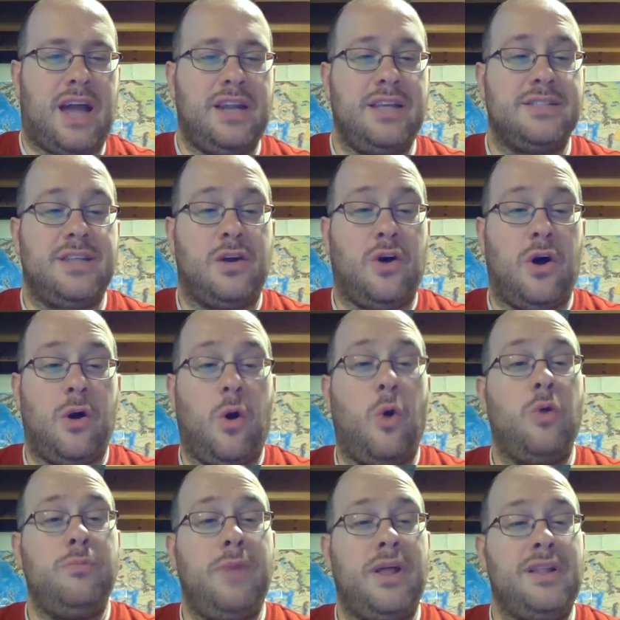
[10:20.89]
And he's an
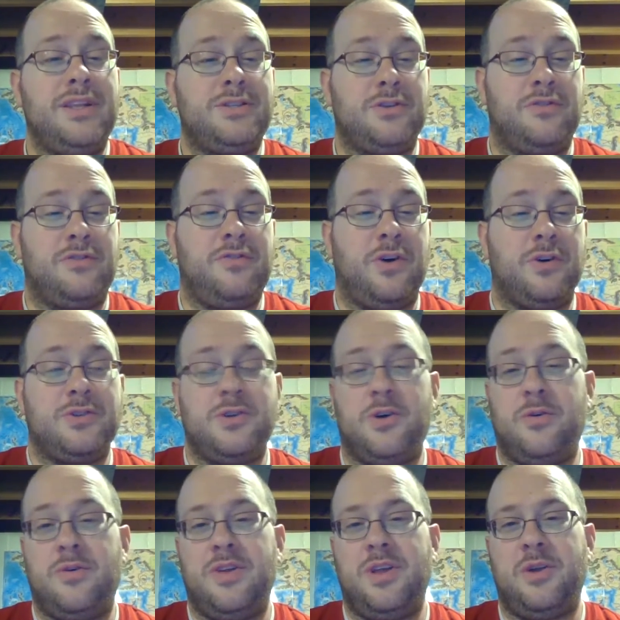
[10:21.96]
old male lizard folk,
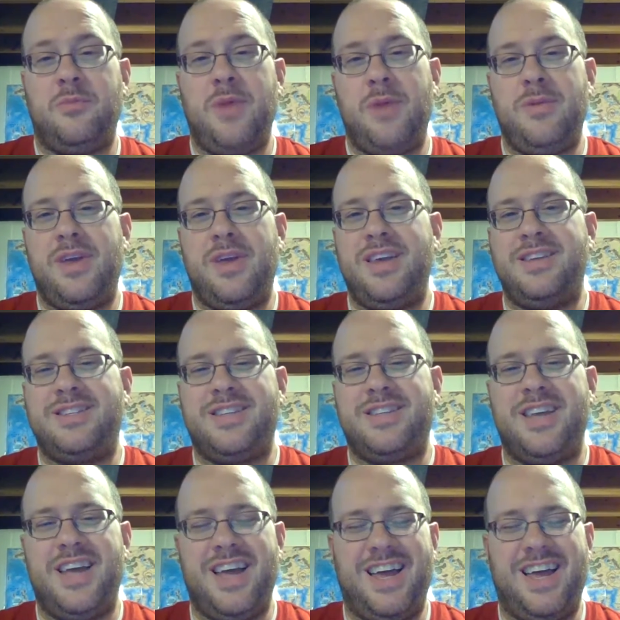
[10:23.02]
so maybe he's